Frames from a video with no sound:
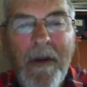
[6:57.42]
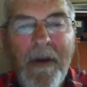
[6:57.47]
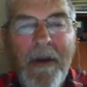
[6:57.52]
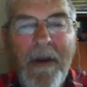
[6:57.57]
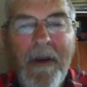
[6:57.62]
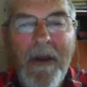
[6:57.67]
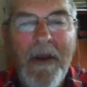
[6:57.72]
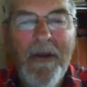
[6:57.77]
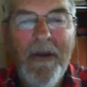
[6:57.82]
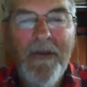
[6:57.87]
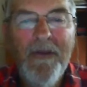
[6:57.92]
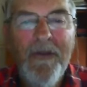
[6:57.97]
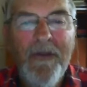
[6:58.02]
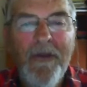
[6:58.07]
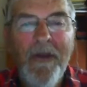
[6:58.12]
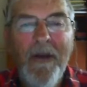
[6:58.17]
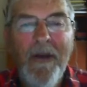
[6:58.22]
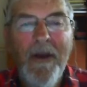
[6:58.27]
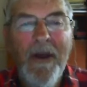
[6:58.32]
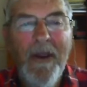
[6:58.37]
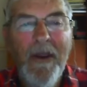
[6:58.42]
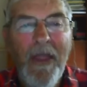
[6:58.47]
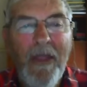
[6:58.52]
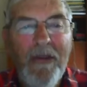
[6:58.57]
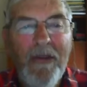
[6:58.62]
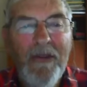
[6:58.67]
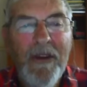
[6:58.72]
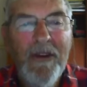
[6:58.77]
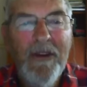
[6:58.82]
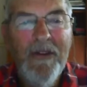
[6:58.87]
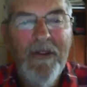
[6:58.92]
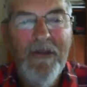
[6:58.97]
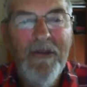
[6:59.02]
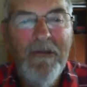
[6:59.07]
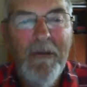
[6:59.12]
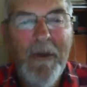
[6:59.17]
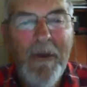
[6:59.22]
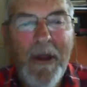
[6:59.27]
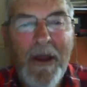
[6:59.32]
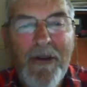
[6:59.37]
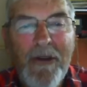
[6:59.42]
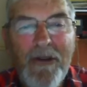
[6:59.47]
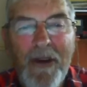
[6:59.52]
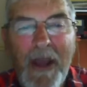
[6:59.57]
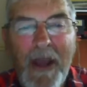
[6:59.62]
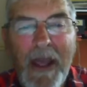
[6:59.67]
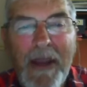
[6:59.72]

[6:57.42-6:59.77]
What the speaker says: Yes, under the Sex Discrimination